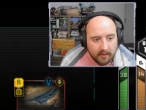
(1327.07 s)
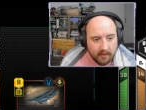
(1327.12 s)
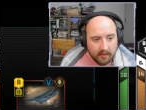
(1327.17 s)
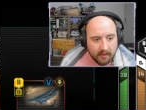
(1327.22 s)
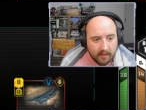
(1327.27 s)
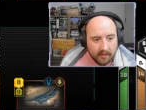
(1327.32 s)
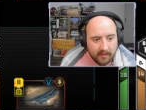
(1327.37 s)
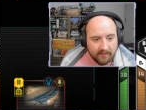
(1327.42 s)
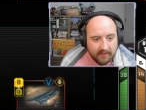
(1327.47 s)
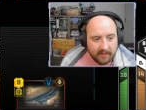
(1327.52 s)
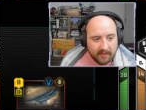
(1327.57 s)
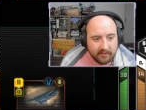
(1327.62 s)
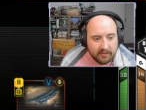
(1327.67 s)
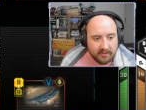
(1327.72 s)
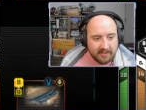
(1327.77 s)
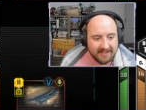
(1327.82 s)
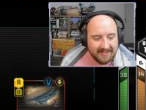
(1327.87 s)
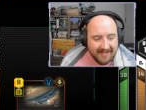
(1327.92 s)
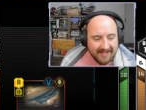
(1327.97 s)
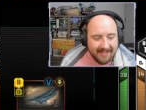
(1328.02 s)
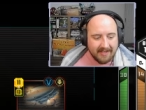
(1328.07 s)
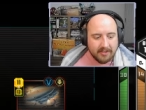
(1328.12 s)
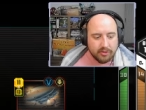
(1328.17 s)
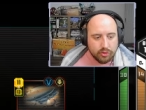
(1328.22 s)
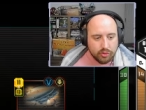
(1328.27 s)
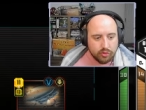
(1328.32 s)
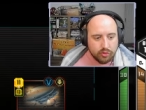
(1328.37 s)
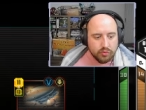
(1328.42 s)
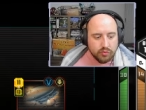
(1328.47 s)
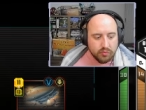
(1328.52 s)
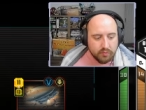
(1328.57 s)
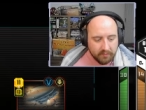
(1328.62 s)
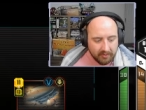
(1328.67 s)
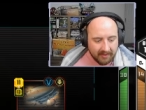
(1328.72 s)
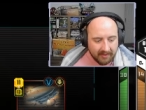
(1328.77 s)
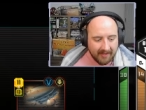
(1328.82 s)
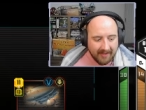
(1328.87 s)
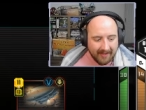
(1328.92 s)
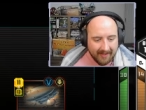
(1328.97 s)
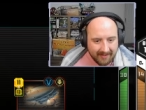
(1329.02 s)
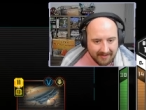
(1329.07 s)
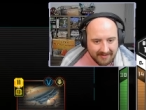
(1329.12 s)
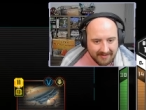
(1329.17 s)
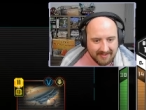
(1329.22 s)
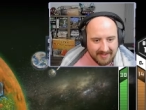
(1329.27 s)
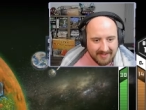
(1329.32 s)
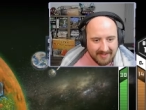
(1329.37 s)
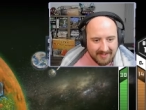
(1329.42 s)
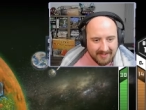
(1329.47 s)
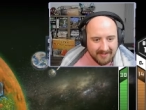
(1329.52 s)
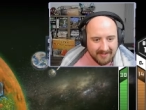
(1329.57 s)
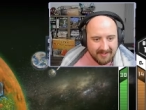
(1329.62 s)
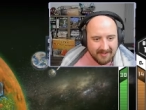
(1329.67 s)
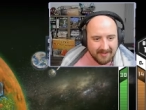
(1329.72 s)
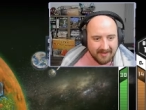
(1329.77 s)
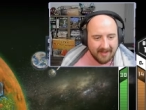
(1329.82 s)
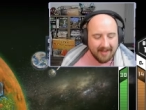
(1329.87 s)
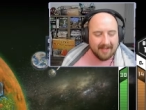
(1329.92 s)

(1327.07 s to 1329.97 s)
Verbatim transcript: if I could get two plants, I